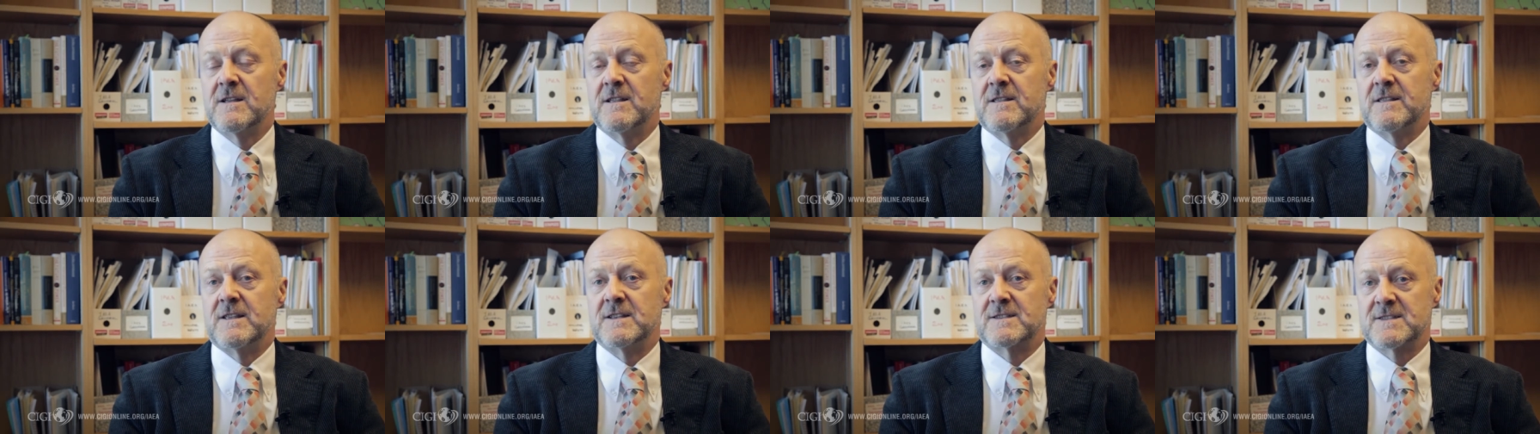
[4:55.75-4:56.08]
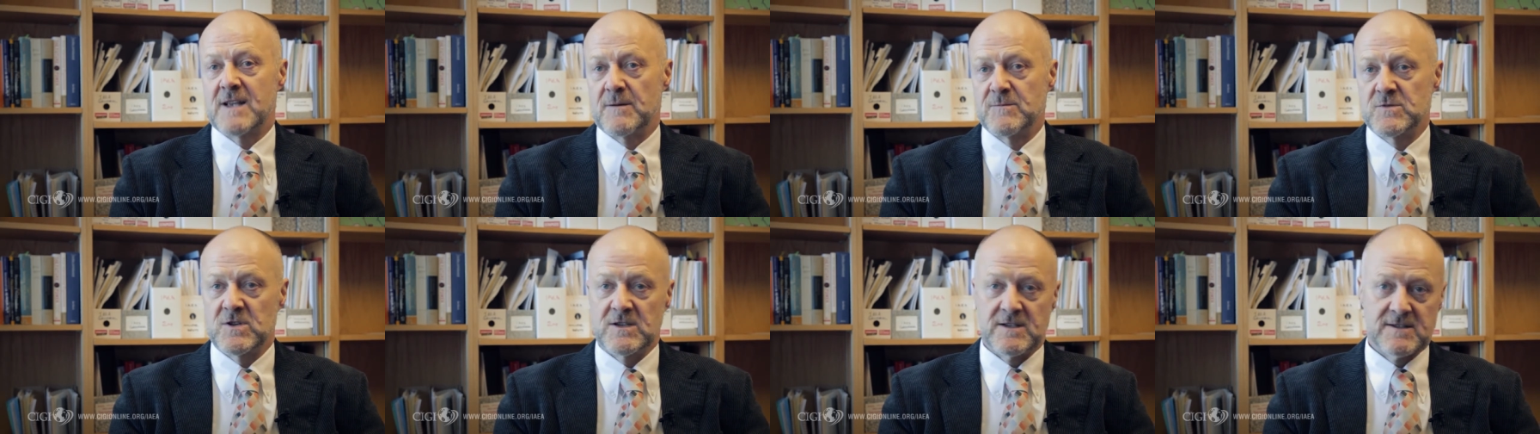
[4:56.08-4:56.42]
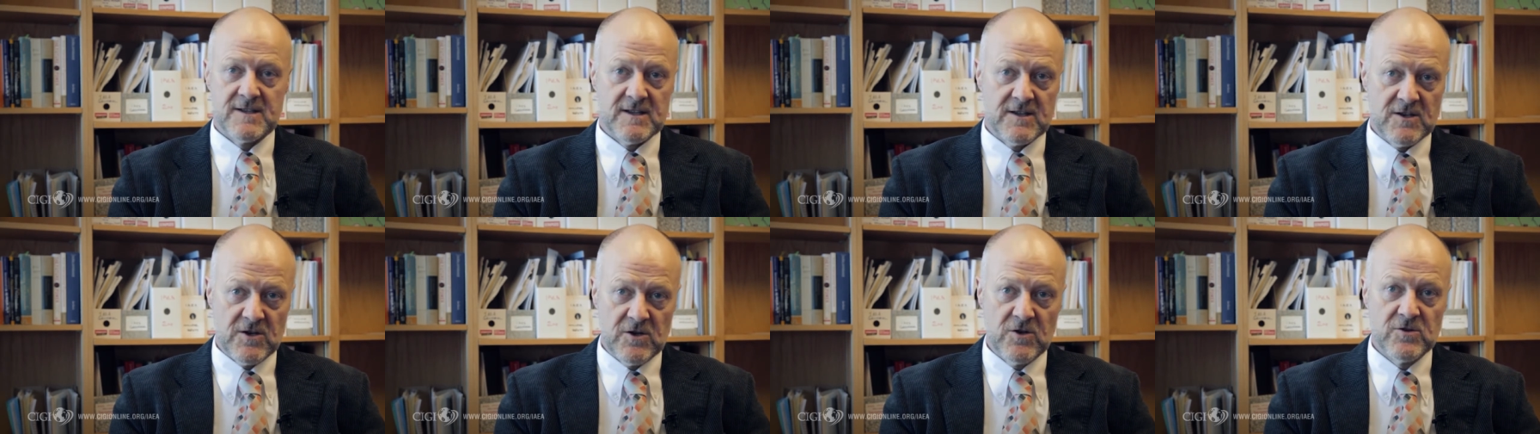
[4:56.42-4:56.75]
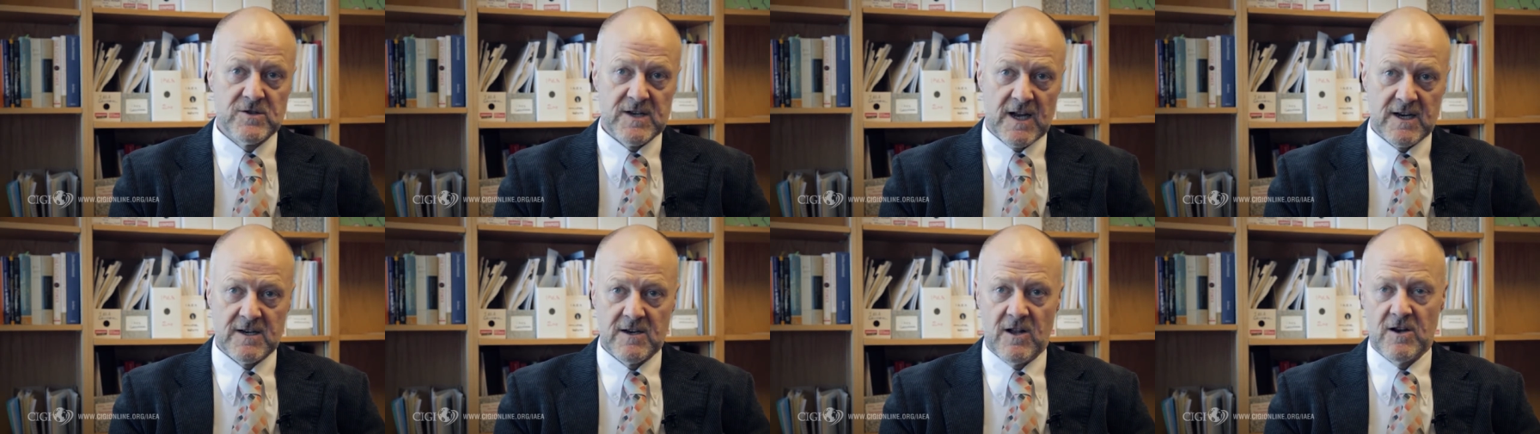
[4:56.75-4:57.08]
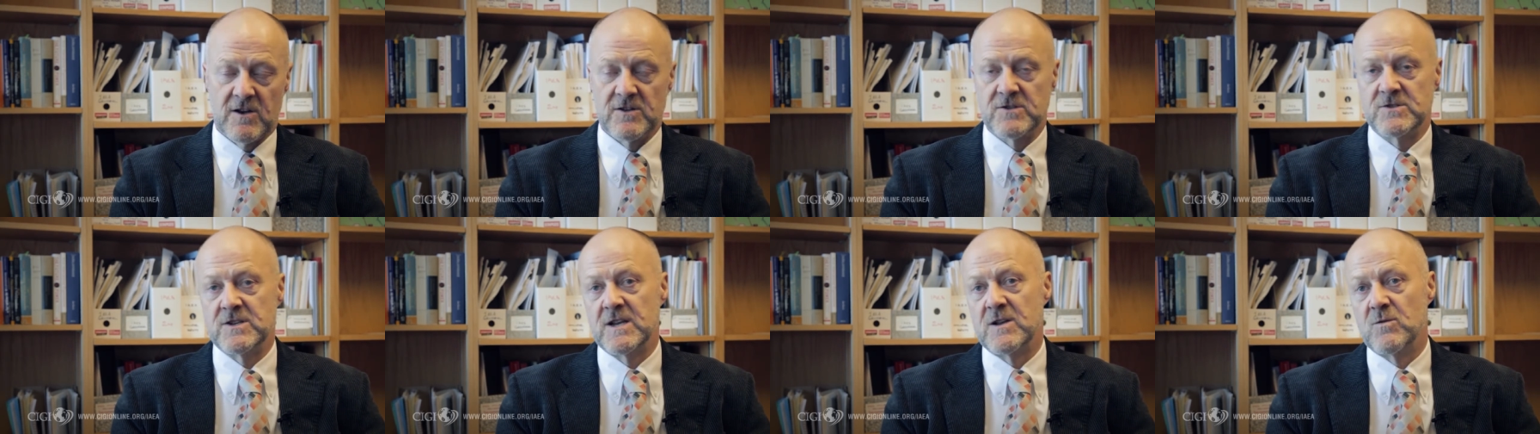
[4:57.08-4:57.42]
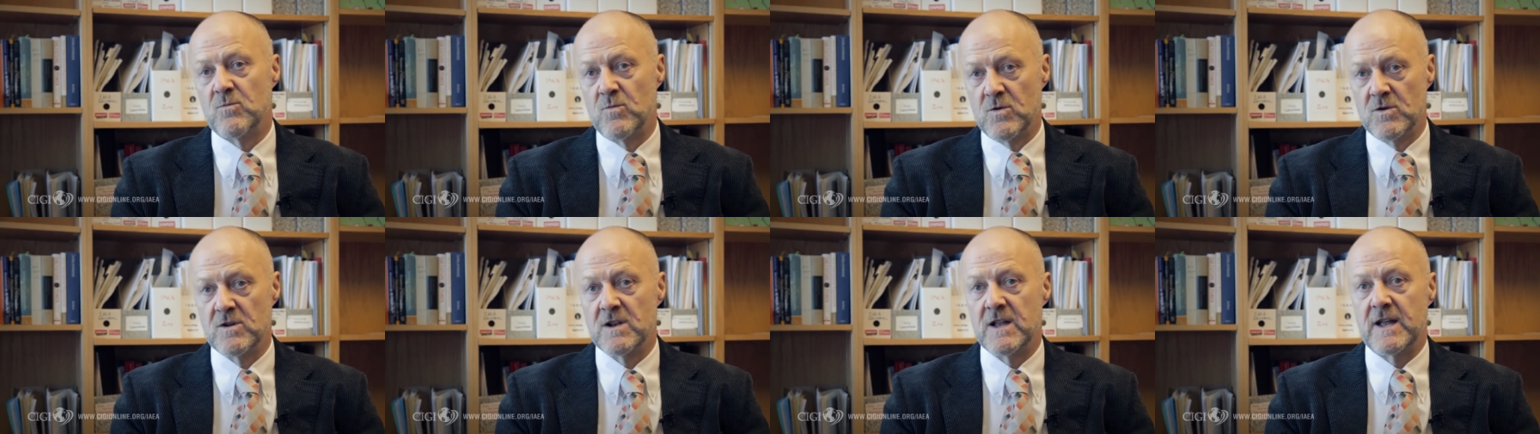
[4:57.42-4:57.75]
the assumption is that new technology
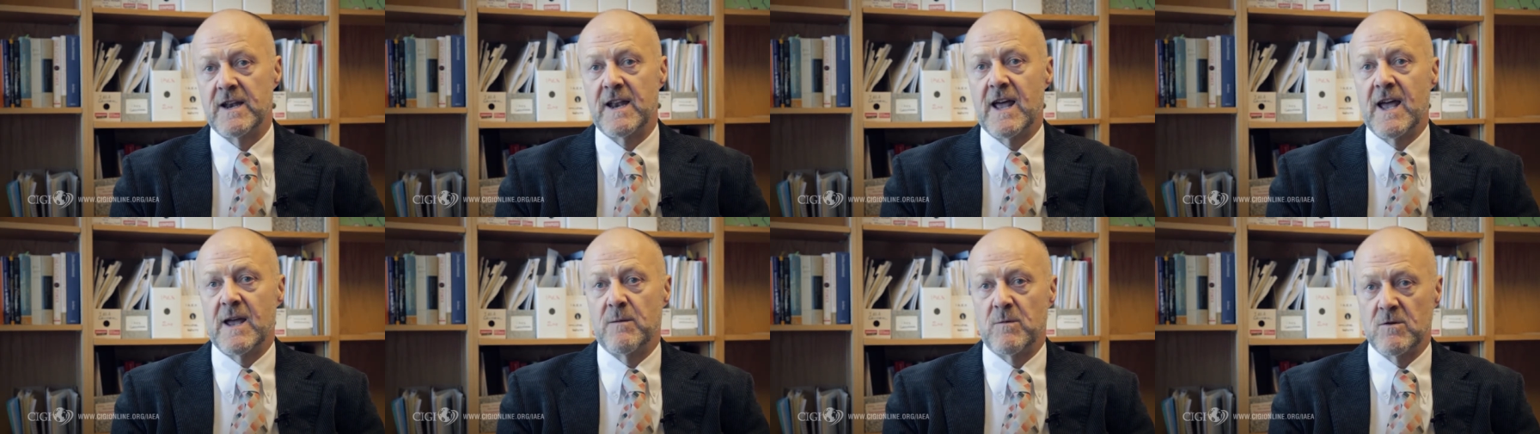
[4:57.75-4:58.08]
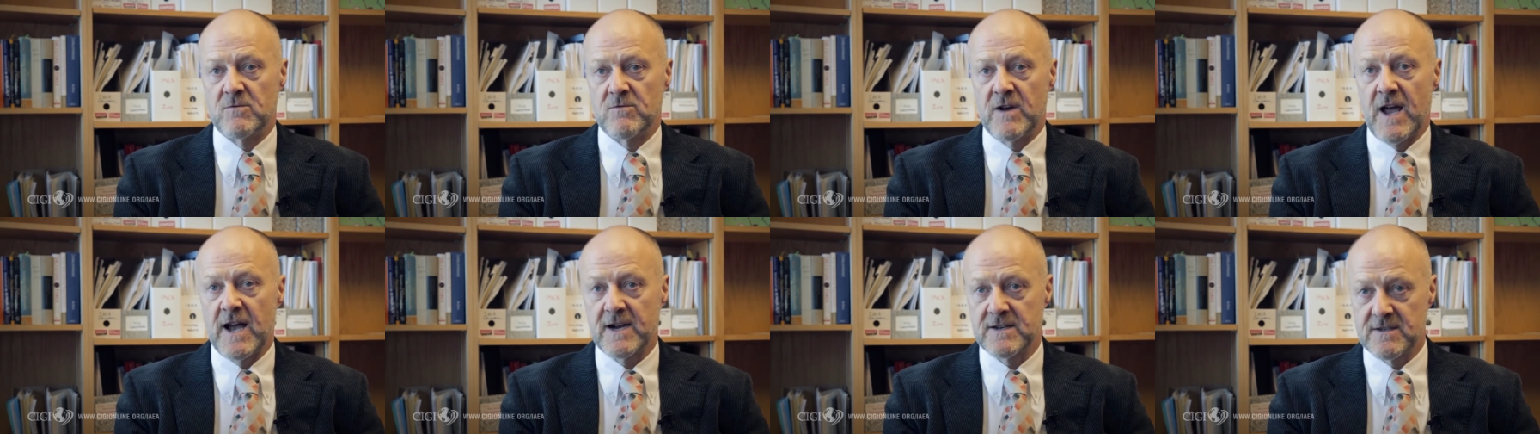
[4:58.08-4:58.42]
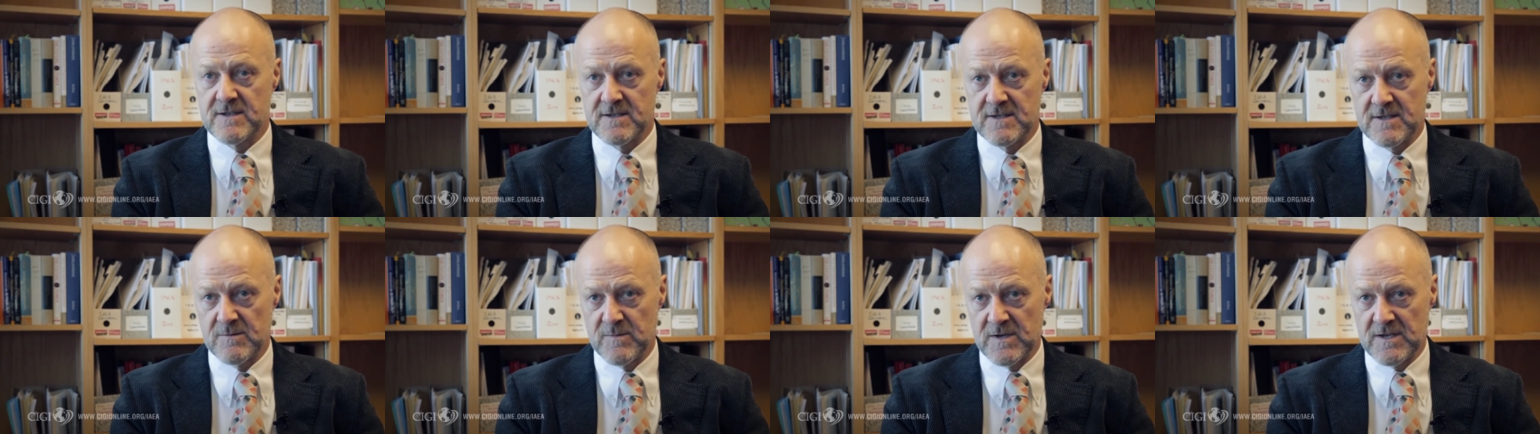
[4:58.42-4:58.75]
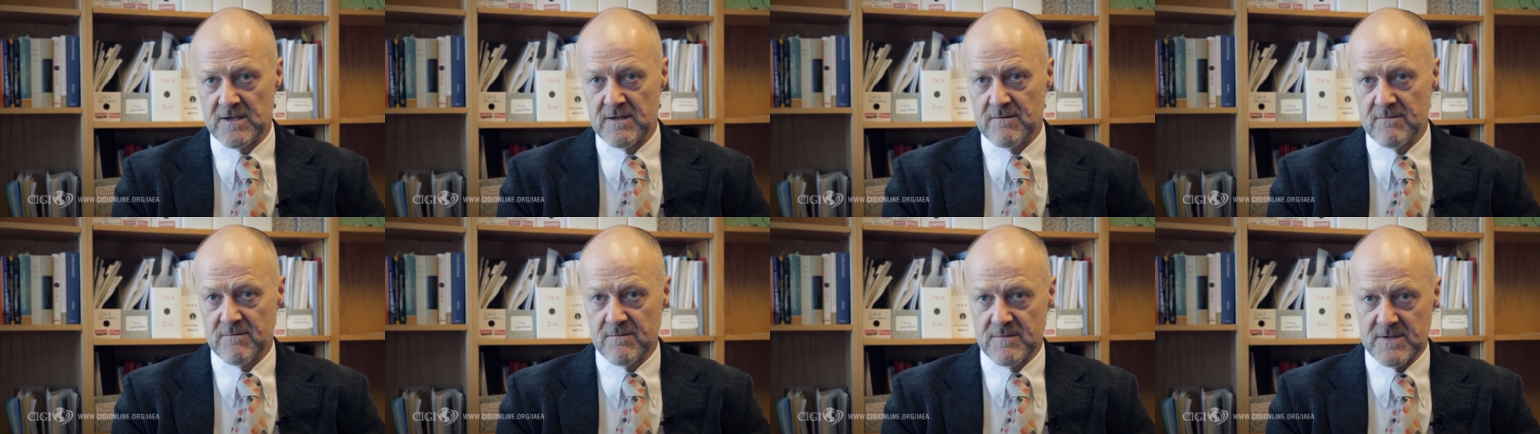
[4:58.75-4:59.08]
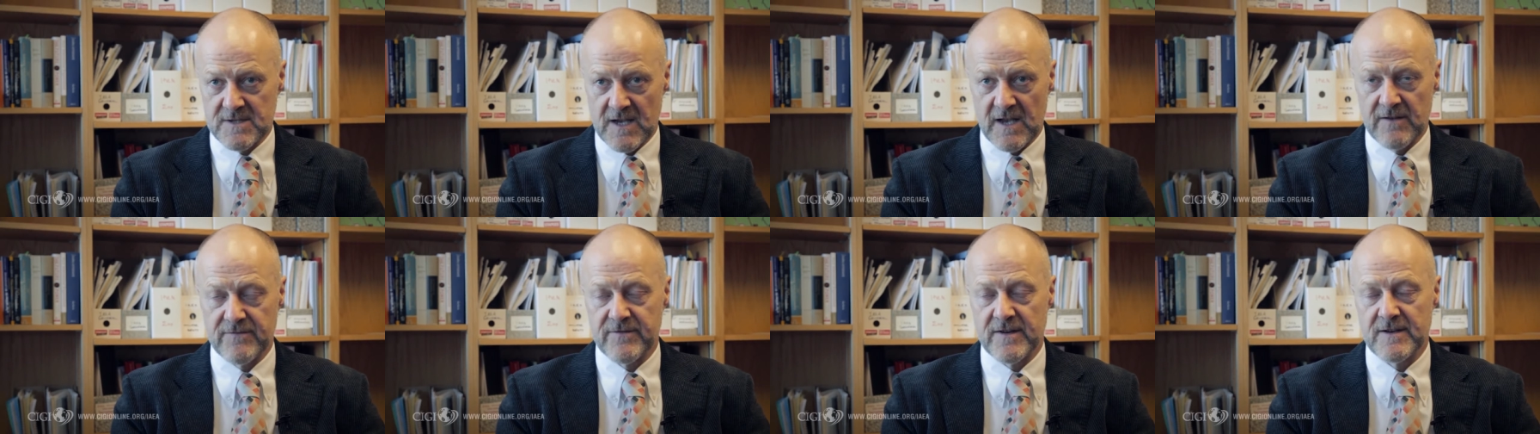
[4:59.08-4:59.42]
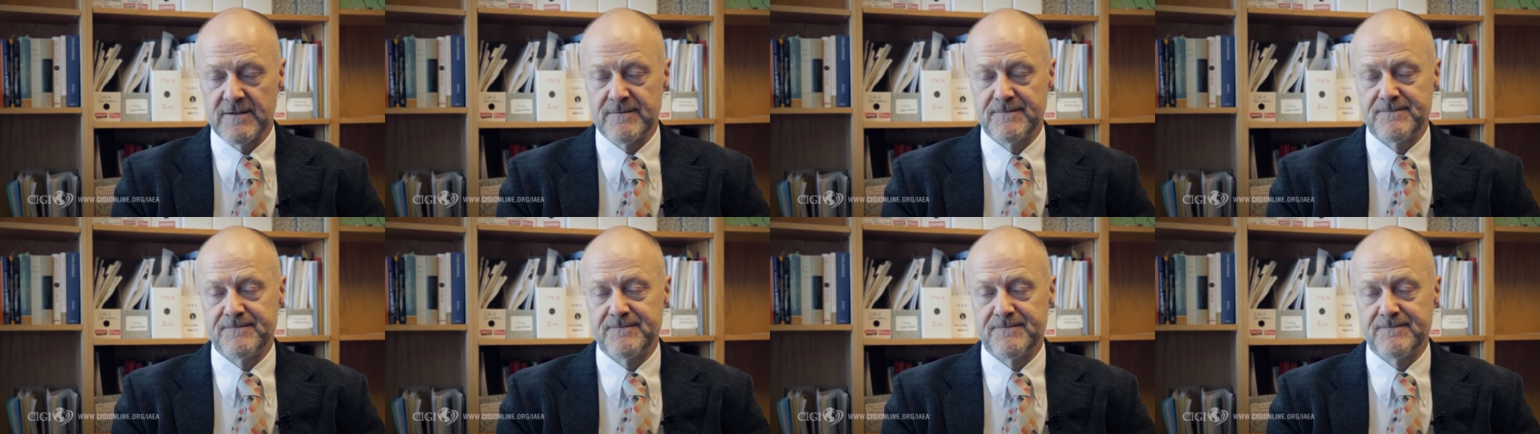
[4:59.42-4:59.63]
will enable reactors to be safer.